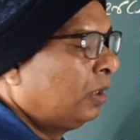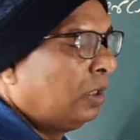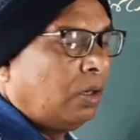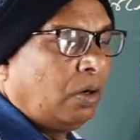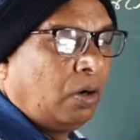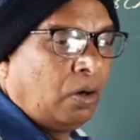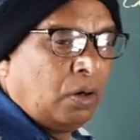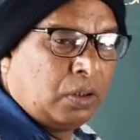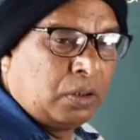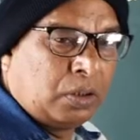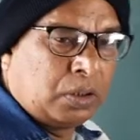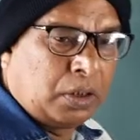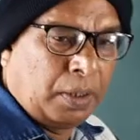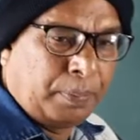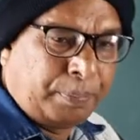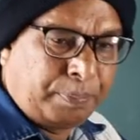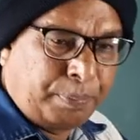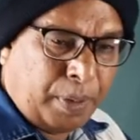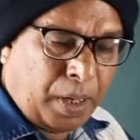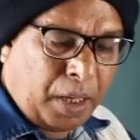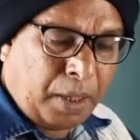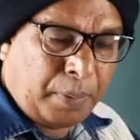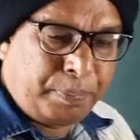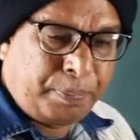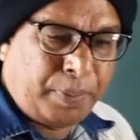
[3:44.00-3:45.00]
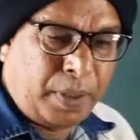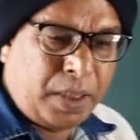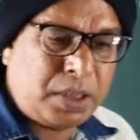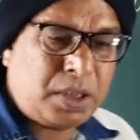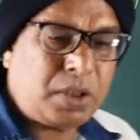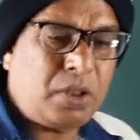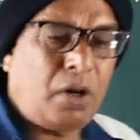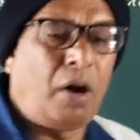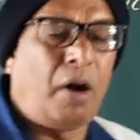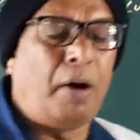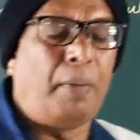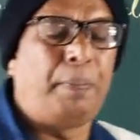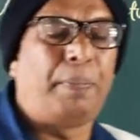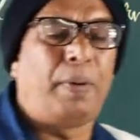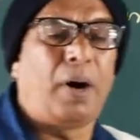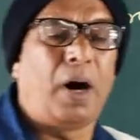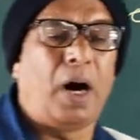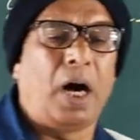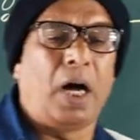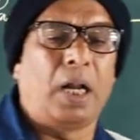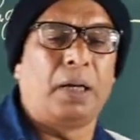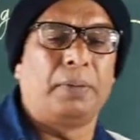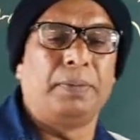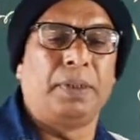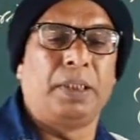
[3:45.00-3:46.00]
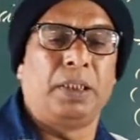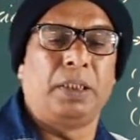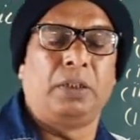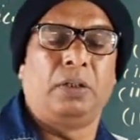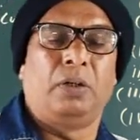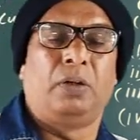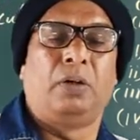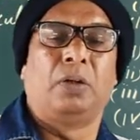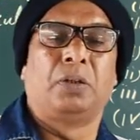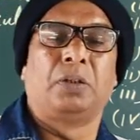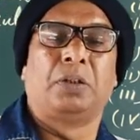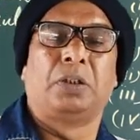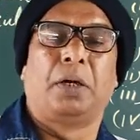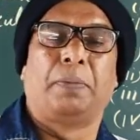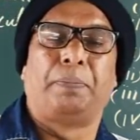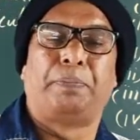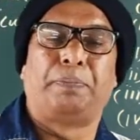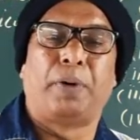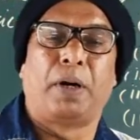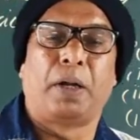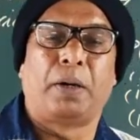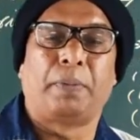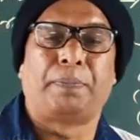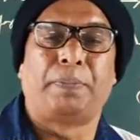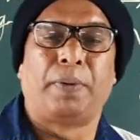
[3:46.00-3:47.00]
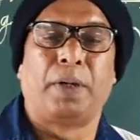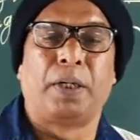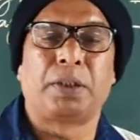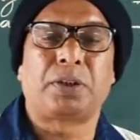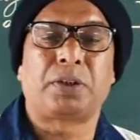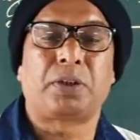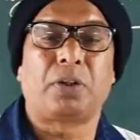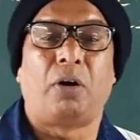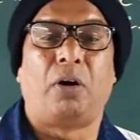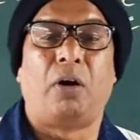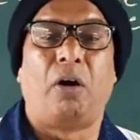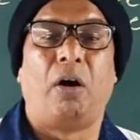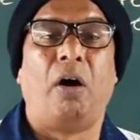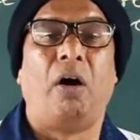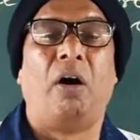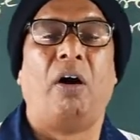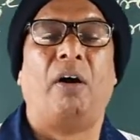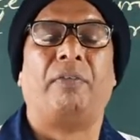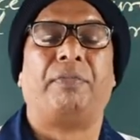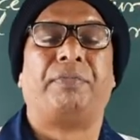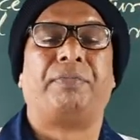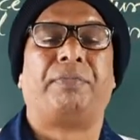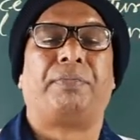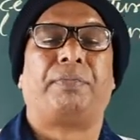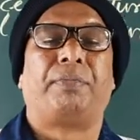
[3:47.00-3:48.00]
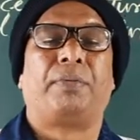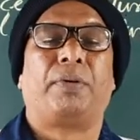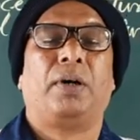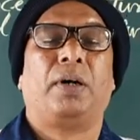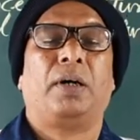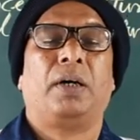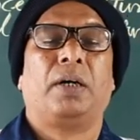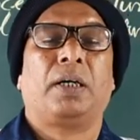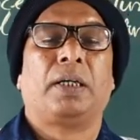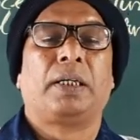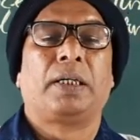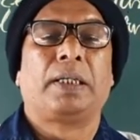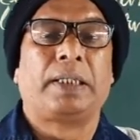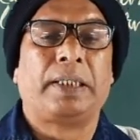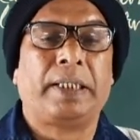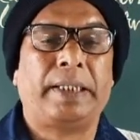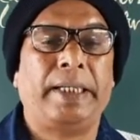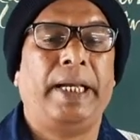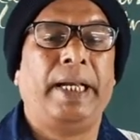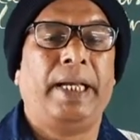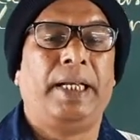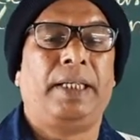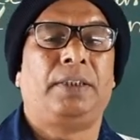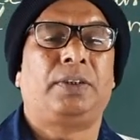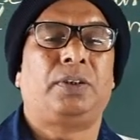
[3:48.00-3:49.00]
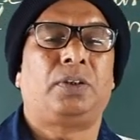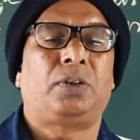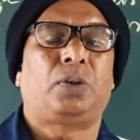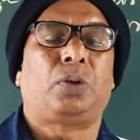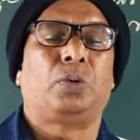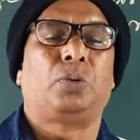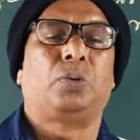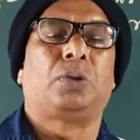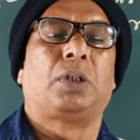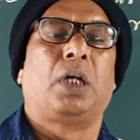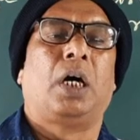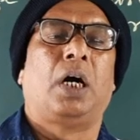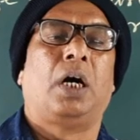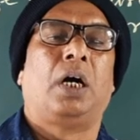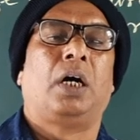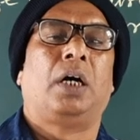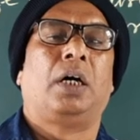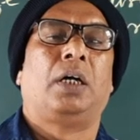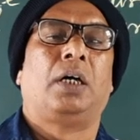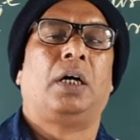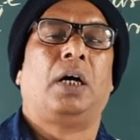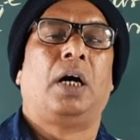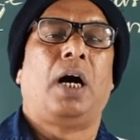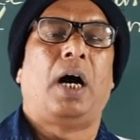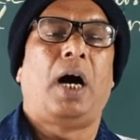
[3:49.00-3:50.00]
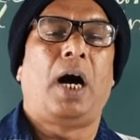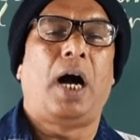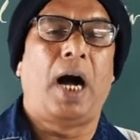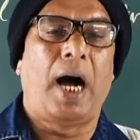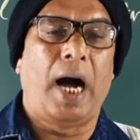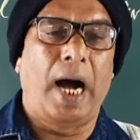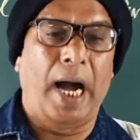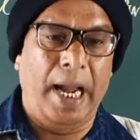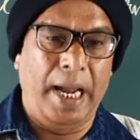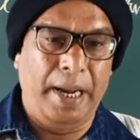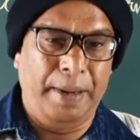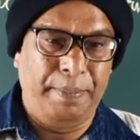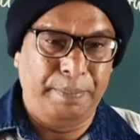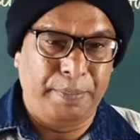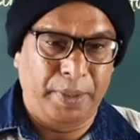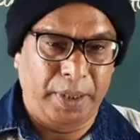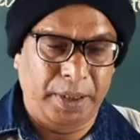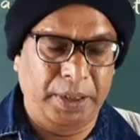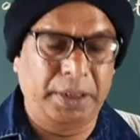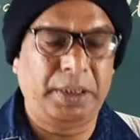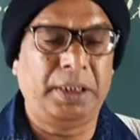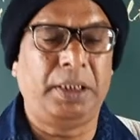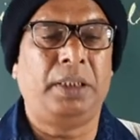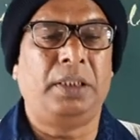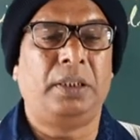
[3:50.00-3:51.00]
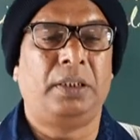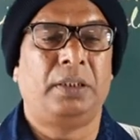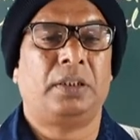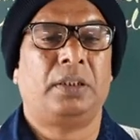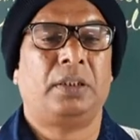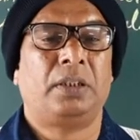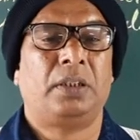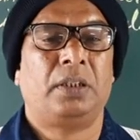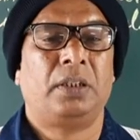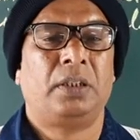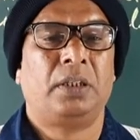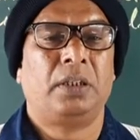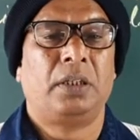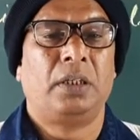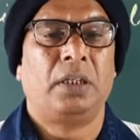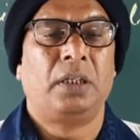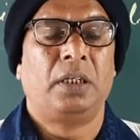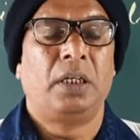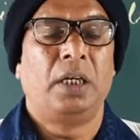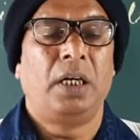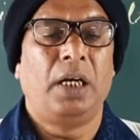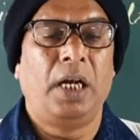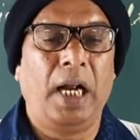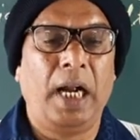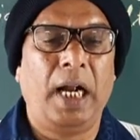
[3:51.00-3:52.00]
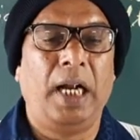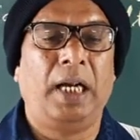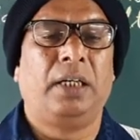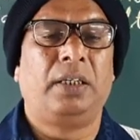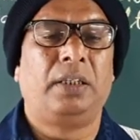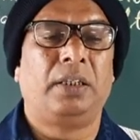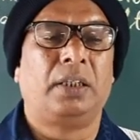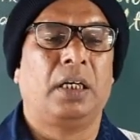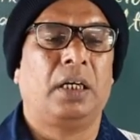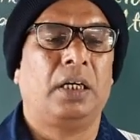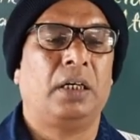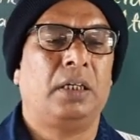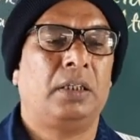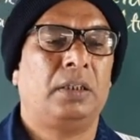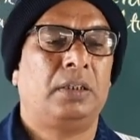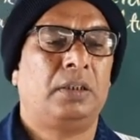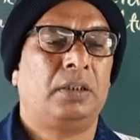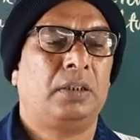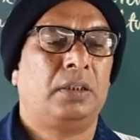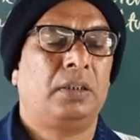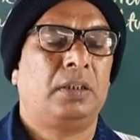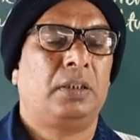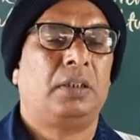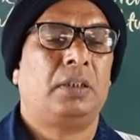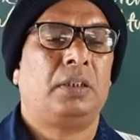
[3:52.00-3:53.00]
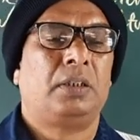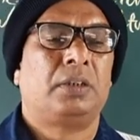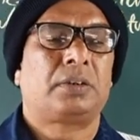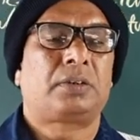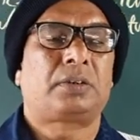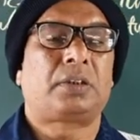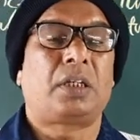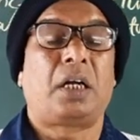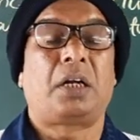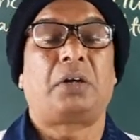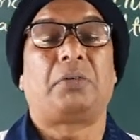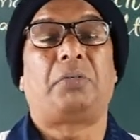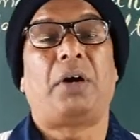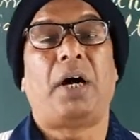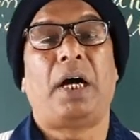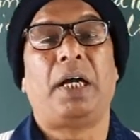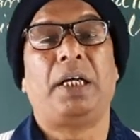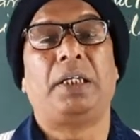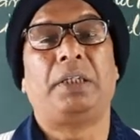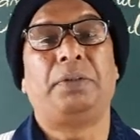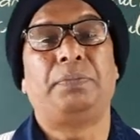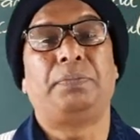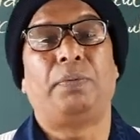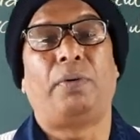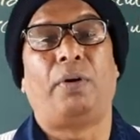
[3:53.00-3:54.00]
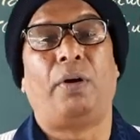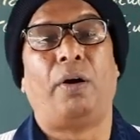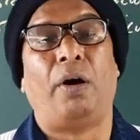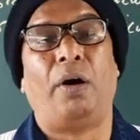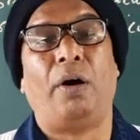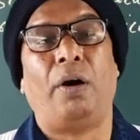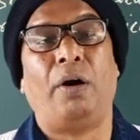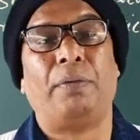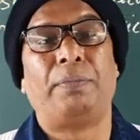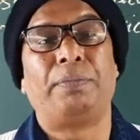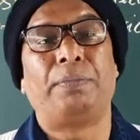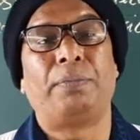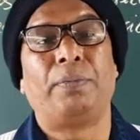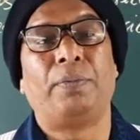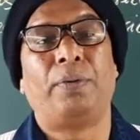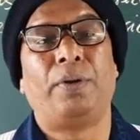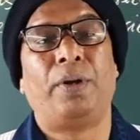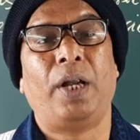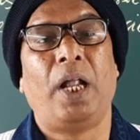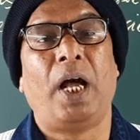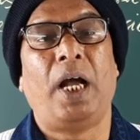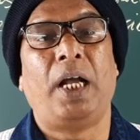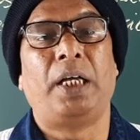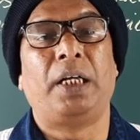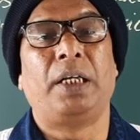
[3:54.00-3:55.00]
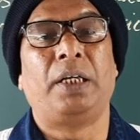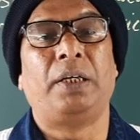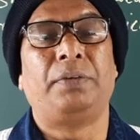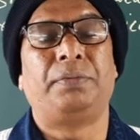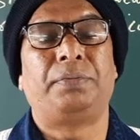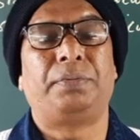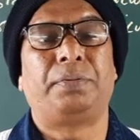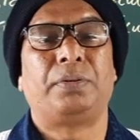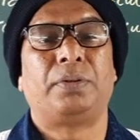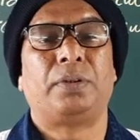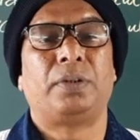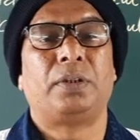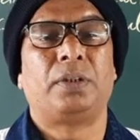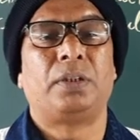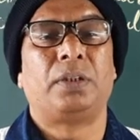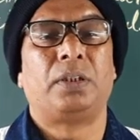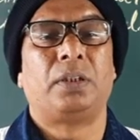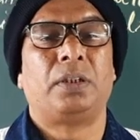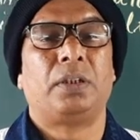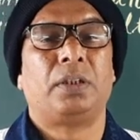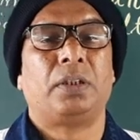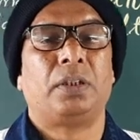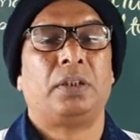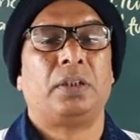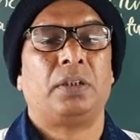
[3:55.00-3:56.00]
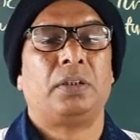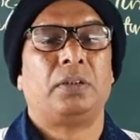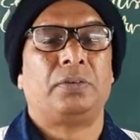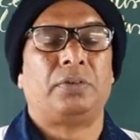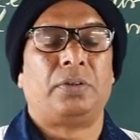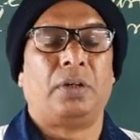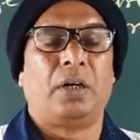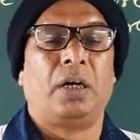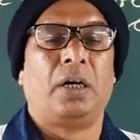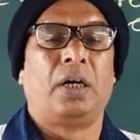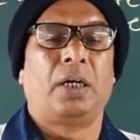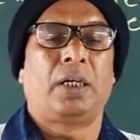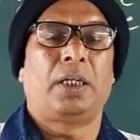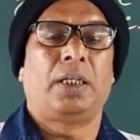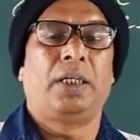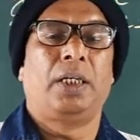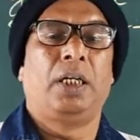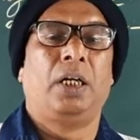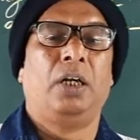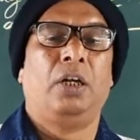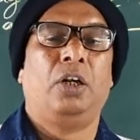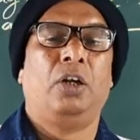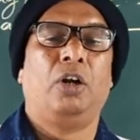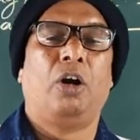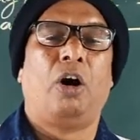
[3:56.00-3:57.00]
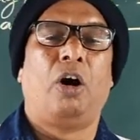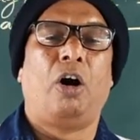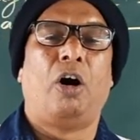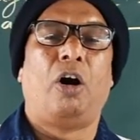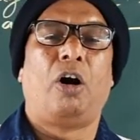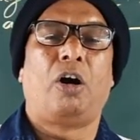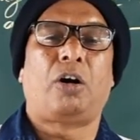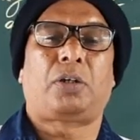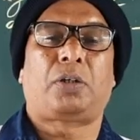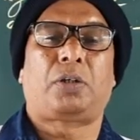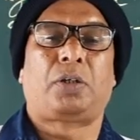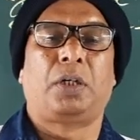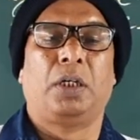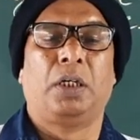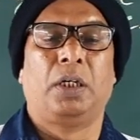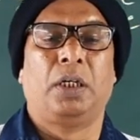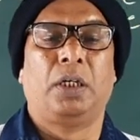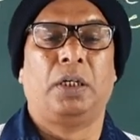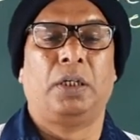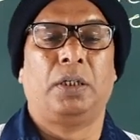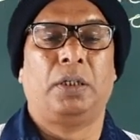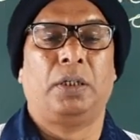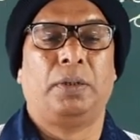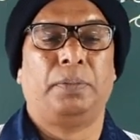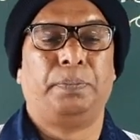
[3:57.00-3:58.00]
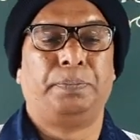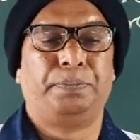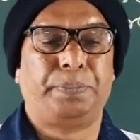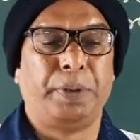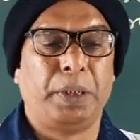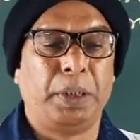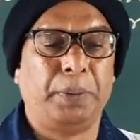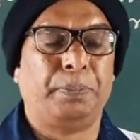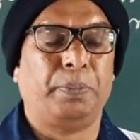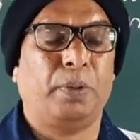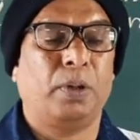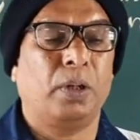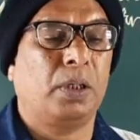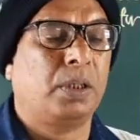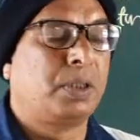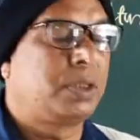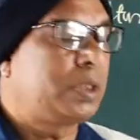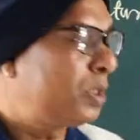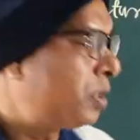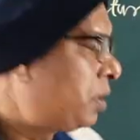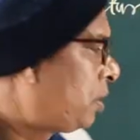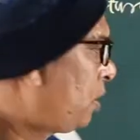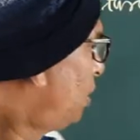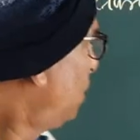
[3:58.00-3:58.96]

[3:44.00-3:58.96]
on the purpose of farming, on the purpose of gain to the high money and survive of life for a lot peoples,